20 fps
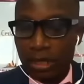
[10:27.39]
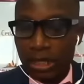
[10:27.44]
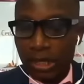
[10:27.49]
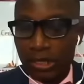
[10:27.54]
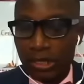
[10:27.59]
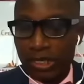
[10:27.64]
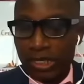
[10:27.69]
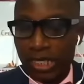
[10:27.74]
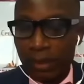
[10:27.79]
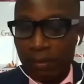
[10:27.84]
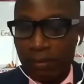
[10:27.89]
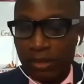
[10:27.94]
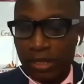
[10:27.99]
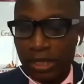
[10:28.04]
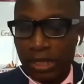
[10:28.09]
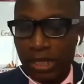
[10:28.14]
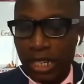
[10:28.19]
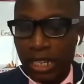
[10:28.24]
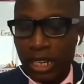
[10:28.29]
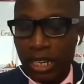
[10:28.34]
because a
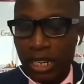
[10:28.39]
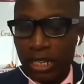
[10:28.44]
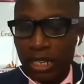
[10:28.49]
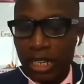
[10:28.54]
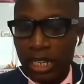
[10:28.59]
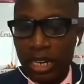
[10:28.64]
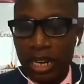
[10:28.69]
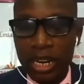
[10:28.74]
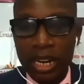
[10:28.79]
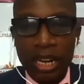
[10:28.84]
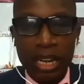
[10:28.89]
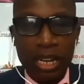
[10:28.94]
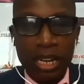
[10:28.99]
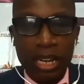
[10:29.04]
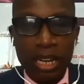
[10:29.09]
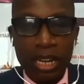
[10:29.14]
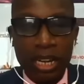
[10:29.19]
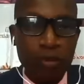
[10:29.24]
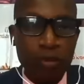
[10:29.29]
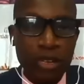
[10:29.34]

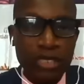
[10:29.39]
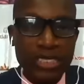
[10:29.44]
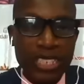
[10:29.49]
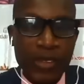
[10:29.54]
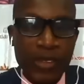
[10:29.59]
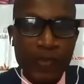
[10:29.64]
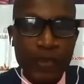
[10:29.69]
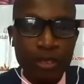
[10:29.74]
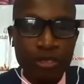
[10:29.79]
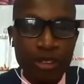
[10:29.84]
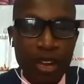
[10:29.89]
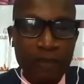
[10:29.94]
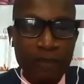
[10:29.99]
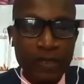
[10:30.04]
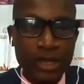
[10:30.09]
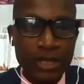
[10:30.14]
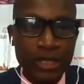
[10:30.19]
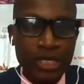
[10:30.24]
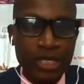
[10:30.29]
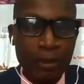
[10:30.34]
lot of what, if you
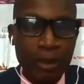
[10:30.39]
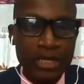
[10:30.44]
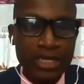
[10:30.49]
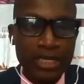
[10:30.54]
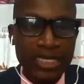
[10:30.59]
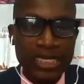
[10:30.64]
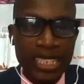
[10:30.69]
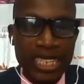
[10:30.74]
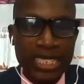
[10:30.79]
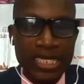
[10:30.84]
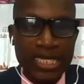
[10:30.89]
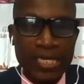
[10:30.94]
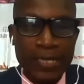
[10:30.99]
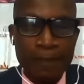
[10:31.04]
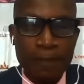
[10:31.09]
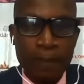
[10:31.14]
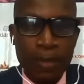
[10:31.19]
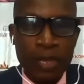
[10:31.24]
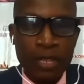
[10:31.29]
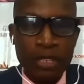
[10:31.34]
travel to some other
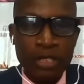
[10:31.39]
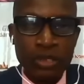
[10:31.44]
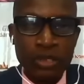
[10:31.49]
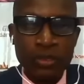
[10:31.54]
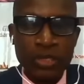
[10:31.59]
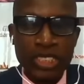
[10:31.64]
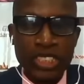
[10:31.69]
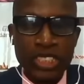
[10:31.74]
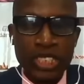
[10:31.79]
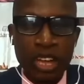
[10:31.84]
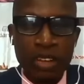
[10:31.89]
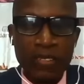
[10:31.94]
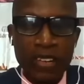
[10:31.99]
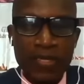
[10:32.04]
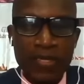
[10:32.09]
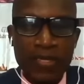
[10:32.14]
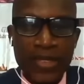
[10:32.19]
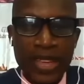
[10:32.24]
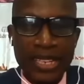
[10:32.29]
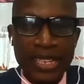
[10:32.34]
states, you
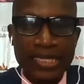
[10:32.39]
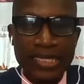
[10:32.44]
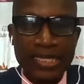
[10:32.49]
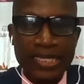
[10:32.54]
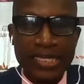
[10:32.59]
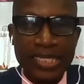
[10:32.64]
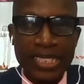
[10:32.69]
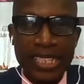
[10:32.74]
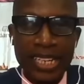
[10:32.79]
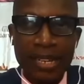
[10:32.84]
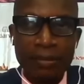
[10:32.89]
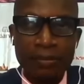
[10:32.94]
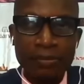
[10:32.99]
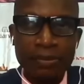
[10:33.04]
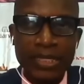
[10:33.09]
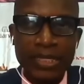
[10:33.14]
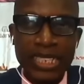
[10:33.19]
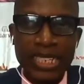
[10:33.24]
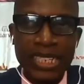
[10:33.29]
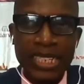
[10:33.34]
discover that
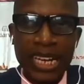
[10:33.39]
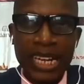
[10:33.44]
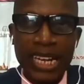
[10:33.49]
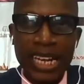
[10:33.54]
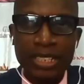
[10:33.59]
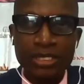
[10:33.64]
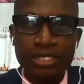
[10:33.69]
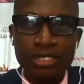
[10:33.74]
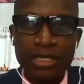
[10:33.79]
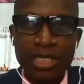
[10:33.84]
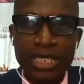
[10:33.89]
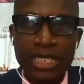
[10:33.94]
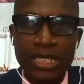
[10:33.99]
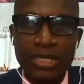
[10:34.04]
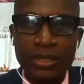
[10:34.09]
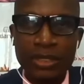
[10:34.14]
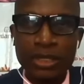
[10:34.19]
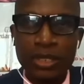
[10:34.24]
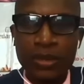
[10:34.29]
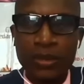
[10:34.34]
they are actually,
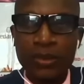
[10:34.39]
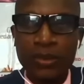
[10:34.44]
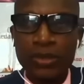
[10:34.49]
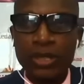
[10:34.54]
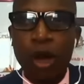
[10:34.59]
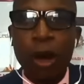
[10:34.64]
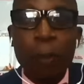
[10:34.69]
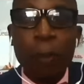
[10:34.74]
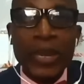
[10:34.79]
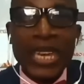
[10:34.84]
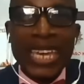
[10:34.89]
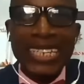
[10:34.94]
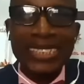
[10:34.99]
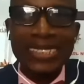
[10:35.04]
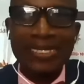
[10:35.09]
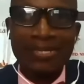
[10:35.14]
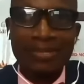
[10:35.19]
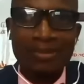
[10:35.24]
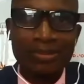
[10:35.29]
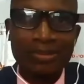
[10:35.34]
you know,
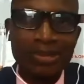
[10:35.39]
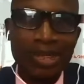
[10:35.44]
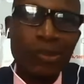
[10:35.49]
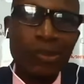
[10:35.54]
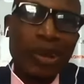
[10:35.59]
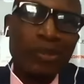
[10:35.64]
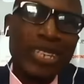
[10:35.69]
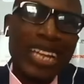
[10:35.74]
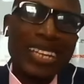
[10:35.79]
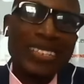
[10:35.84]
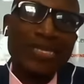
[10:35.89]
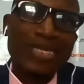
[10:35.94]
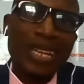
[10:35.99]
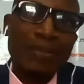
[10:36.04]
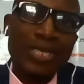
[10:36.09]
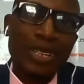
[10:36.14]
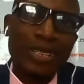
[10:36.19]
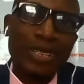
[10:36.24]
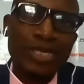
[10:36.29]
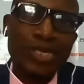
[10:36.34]
copying. Let
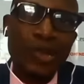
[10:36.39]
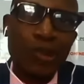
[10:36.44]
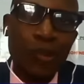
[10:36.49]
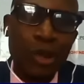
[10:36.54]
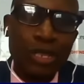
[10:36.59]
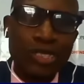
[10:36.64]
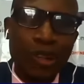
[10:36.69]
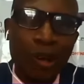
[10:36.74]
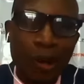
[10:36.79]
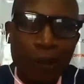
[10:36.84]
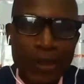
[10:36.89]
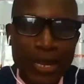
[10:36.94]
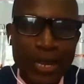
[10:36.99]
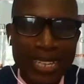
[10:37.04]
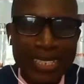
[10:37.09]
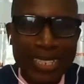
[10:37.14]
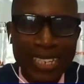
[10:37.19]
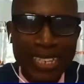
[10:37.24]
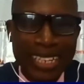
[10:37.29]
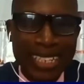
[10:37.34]
me not use the word
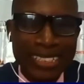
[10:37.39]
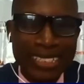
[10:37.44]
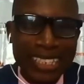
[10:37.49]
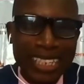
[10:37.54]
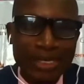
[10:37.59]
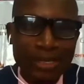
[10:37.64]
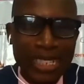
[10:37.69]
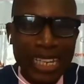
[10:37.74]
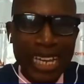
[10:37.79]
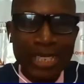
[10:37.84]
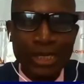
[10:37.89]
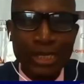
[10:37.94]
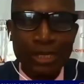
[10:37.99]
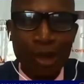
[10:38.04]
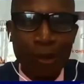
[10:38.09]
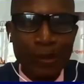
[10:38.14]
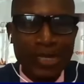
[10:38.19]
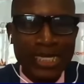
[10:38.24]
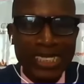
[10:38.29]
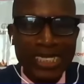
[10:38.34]
copying. They're actually
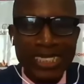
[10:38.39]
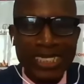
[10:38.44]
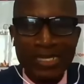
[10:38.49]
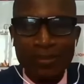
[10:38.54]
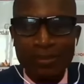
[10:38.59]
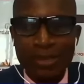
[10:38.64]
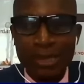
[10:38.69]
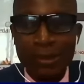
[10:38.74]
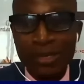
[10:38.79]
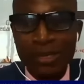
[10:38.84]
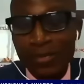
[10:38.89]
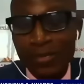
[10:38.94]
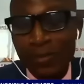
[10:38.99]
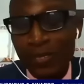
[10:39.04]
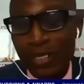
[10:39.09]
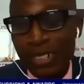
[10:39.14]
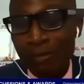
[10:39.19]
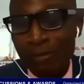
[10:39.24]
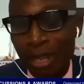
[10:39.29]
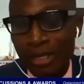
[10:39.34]
adopting the
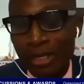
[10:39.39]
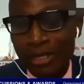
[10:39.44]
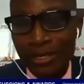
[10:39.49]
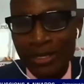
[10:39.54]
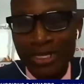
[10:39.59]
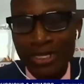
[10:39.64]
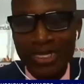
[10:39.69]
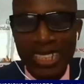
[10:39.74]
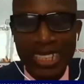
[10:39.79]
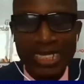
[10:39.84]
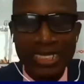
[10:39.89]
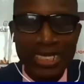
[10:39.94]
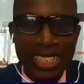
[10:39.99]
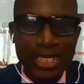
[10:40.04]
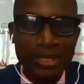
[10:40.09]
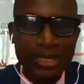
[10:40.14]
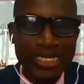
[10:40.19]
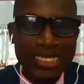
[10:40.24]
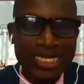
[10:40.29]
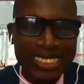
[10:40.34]
different models that
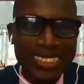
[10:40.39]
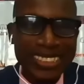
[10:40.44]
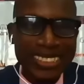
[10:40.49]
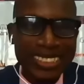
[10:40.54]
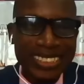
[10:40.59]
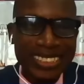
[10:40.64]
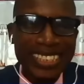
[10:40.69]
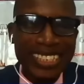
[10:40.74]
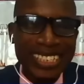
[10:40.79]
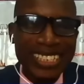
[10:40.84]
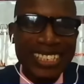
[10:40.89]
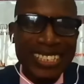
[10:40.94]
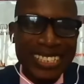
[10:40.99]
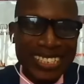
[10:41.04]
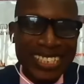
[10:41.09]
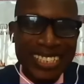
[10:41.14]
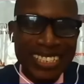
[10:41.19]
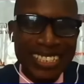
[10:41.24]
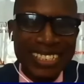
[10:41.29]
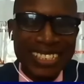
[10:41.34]
Lagos State
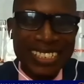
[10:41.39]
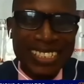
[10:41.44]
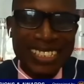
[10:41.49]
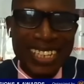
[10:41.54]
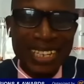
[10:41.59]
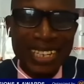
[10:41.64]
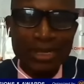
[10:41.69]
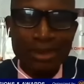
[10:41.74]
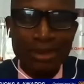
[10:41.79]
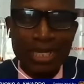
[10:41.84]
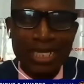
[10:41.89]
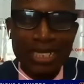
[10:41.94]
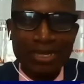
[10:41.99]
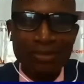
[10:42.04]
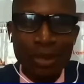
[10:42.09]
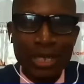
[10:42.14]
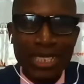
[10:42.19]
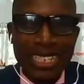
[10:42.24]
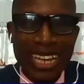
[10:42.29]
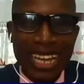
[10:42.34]
is actually
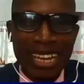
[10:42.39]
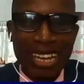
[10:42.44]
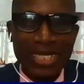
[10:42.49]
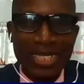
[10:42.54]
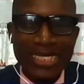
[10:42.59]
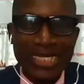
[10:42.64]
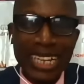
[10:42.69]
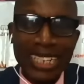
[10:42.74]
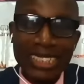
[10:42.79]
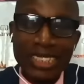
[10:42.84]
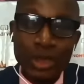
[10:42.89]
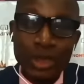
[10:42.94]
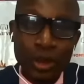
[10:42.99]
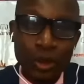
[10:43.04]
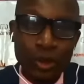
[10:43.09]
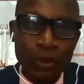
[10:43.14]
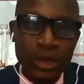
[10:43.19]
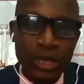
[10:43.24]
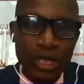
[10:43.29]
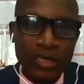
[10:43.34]
rolling out. And that is
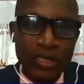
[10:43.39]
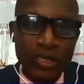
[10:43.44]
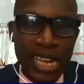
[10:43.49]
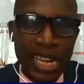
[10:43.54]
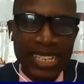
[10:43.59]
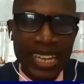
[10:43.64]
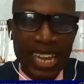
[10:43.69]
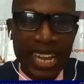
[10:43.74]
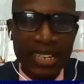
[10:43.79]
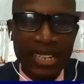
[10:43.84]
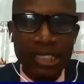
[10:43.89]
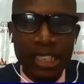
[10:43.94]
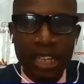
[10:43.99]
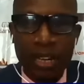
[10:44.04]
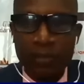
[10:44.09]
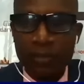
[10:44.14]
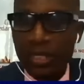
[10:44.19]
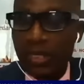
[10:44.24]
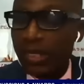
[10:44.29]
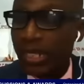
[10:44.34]
good because at the end
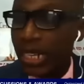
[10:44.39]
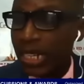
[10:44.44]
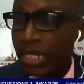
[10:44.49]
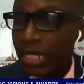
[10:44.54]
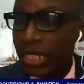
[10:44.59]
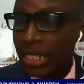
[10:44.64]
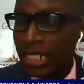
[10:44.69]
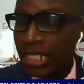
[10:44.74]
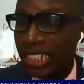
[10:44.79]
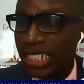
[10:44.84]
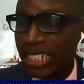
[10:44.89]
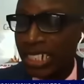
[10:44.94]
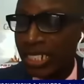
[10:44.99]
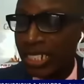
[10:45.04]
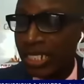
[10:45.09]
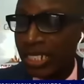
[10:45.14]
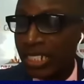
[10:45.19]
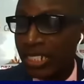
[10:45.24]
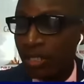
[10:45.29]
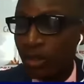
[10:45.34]
of the day, it
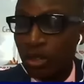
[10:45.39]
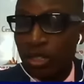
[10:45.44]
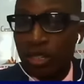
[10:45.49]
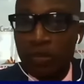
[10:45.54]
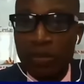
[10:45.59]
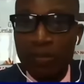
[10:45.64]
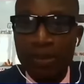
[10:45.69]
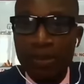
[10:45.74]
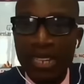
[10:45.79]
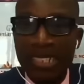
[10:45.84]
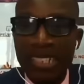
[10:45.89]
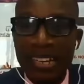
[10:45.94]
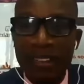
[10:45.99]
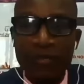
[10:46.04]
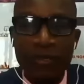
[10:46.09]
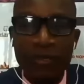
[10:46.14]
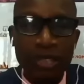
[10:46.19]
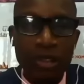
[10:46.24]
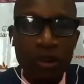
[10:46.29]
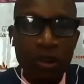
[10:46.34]
is going to be better
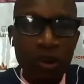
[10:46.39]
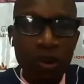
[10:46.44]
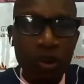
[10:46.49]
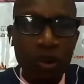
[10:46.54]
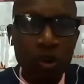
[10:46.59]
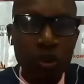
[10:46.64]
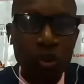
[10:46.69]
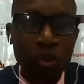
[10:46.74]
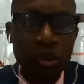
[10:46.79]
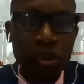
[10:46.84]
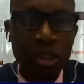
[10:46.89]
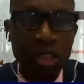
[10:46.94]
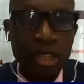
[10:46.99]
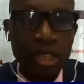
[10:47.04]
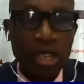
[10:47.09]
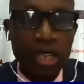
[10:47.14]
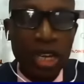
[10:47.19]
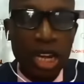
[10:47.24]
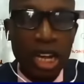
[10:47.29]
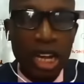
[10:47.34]
for the whole
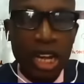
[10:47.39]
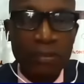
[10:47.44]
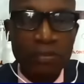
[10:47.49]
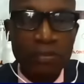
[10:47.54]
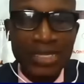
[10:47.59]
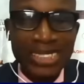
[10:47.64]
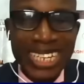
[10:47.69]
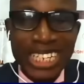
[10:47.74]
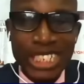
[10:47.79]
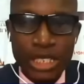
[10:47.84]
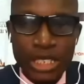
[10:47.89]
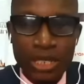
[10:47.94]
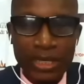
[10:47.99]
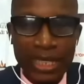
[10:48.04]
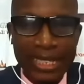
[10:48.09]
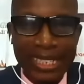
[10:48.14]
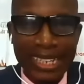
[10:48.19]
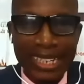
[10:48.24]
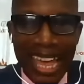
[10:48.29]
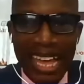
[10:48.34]

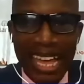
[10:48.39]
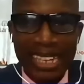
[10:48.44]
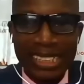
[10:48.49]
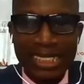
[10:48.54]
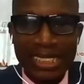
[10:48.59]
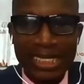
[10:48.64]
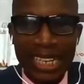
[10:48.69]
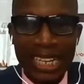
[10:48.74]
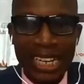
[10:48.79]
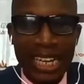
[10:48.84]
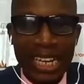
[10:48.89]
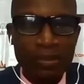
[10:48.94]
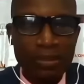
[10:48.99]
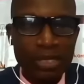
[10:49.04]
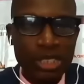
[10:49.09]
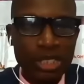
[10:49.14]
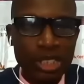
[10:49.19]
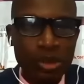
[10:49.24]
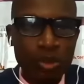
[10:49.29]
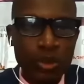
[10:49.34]
nation at large
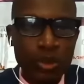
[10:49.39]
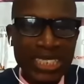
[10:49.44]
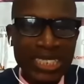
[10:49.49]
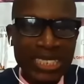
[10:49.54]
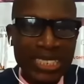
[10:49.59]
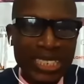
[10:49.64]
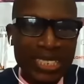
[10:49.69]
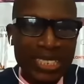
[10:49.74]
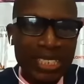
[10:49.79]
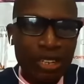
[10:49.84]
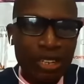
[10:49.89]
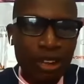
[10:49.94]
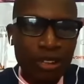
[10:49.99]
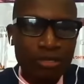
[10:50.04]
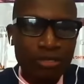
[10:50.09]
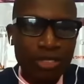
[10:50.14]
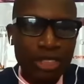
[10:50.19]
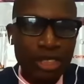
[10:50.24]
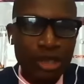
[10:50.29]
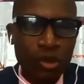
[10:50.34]
because we need the
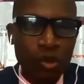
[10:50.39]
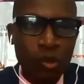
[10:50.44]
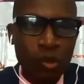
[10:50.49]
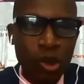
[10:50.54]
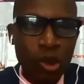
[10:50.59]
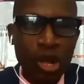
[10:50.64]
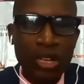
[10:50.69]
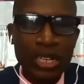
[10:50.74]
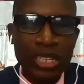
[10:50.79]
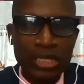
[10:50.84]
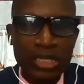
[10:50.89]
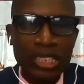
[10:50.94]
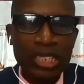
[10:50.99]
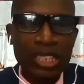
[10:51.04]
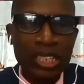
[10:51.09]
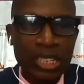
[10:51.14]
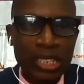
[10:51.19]
country to work,